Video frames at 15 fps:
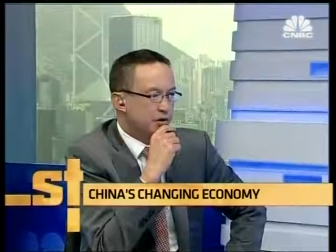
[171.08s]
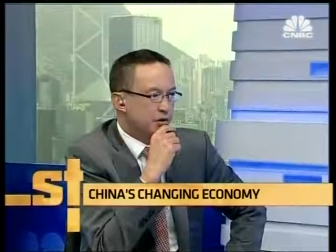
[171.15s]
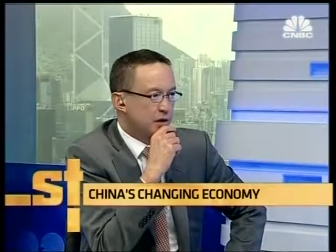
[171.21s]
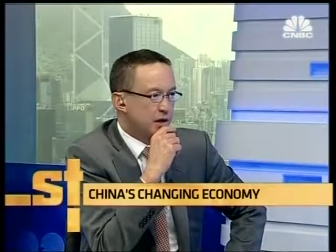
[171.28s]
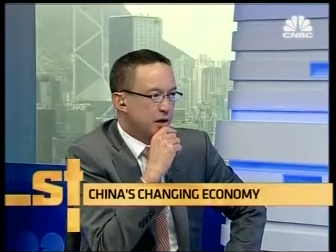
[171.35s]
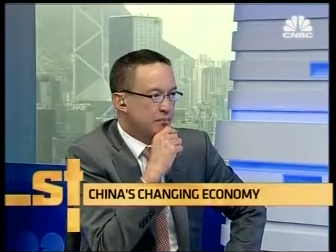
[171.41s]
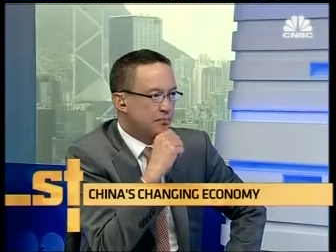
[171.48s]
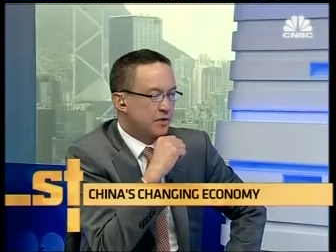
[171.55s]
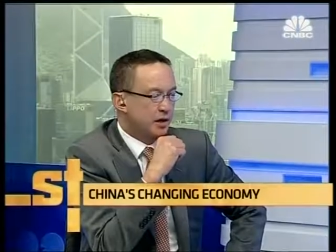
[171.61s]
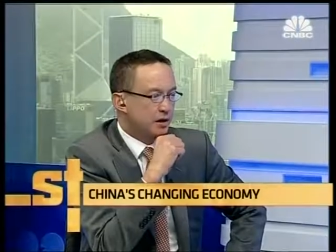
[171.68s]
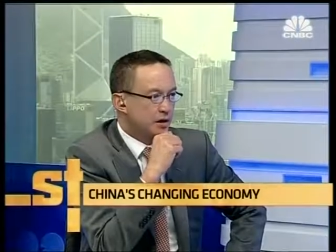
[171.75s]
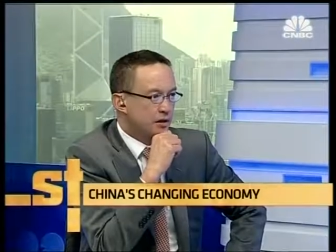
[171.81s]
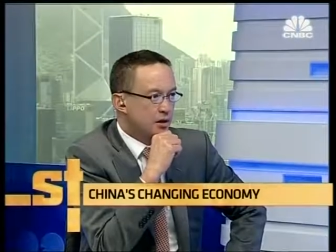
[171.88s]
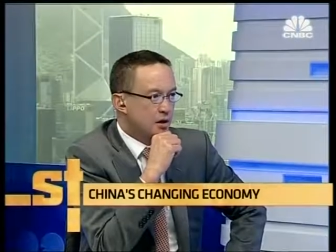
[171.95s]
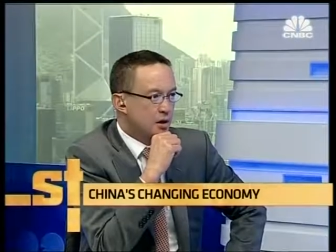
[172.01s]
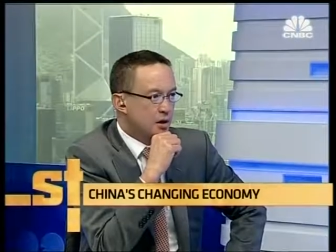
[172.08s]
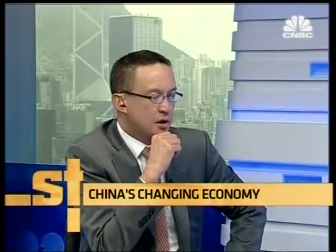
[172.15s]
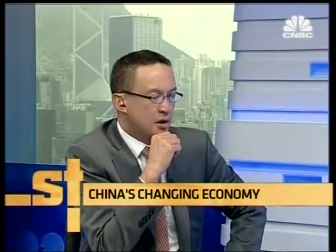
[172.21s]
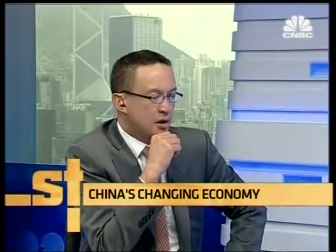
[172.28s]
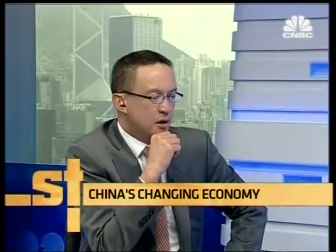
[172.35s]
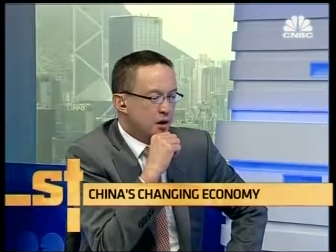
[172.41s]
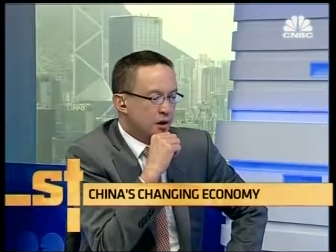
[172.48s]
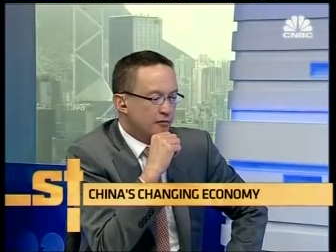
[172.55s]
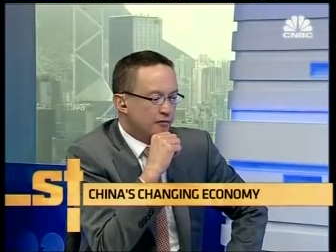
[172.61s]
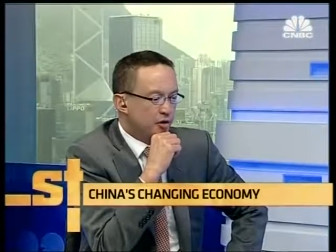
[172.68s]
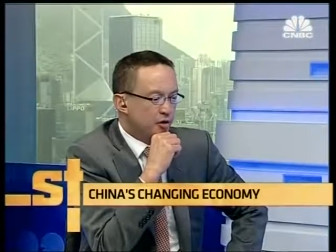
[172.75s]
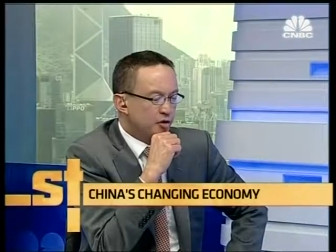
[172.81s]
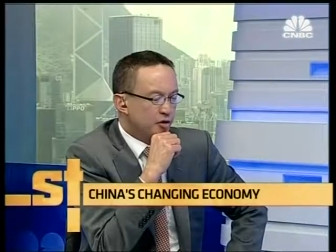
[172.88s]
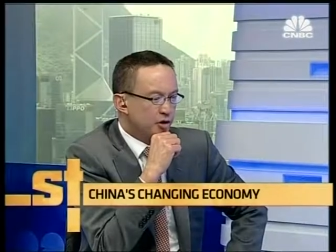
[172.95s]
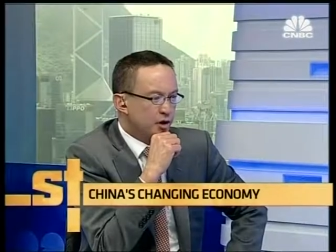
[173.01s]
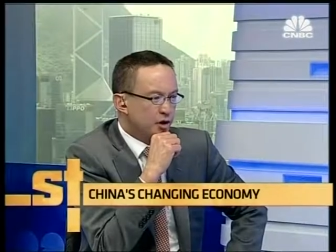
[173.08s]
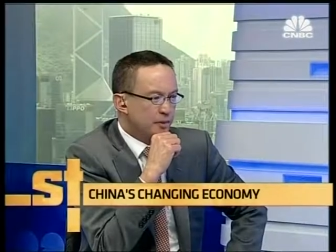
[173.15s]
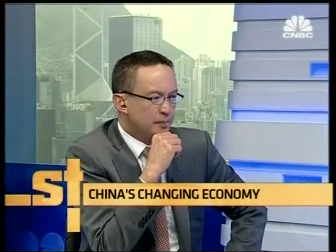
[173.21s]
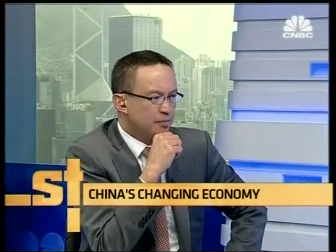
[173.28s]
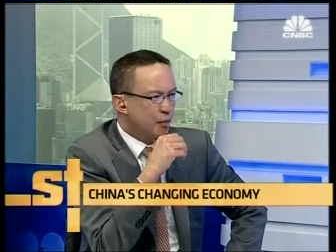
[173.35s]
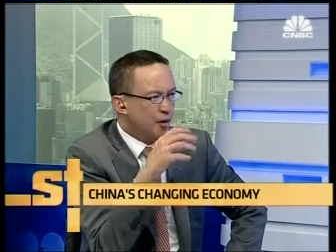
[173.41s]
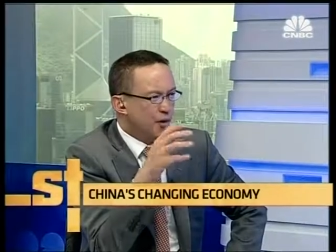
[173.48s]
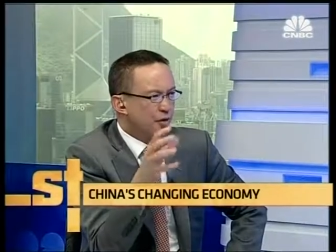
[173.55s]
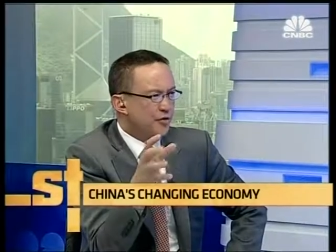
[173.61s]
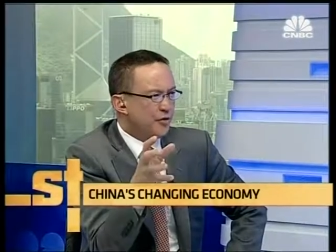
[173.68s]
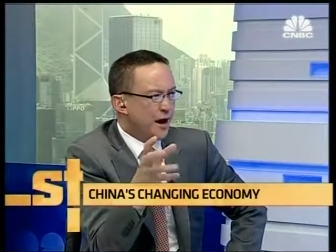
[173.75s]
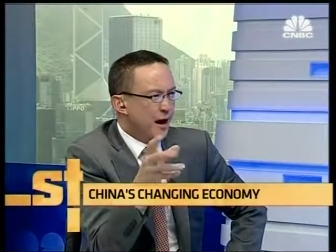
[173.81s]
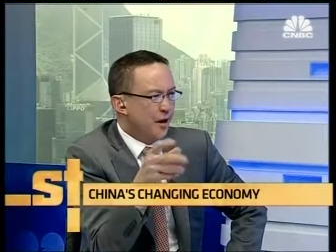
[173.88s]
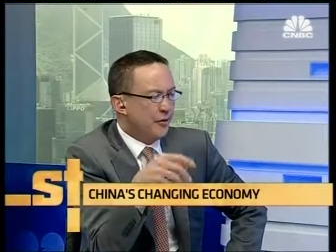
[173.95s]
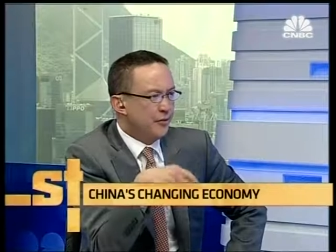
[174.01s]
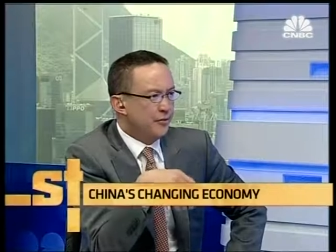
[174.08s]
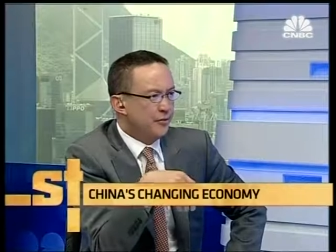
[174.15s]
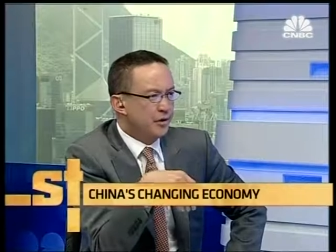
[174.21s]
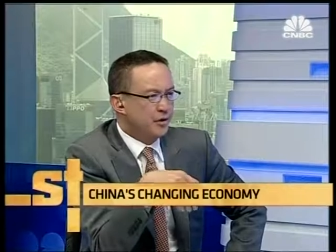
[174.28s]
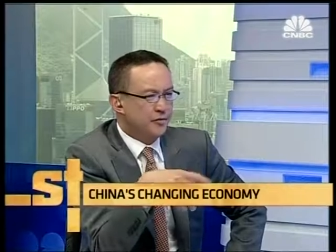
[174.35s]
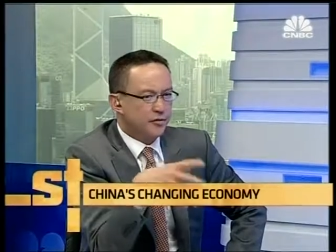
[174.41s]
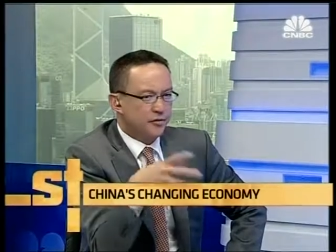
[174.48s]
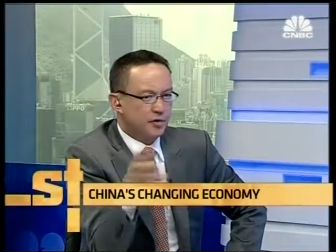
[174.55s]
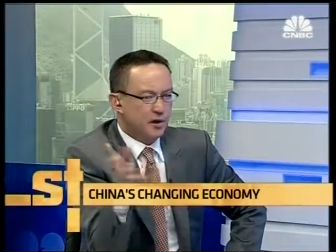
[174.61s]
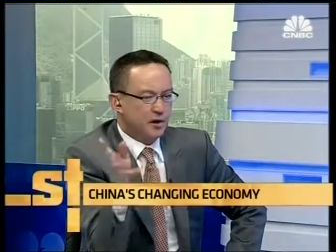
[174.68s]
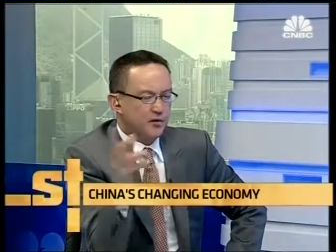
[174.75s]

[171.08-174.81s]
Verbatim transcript: edition, the updated, uh, version. I mean, boiled down, you know, for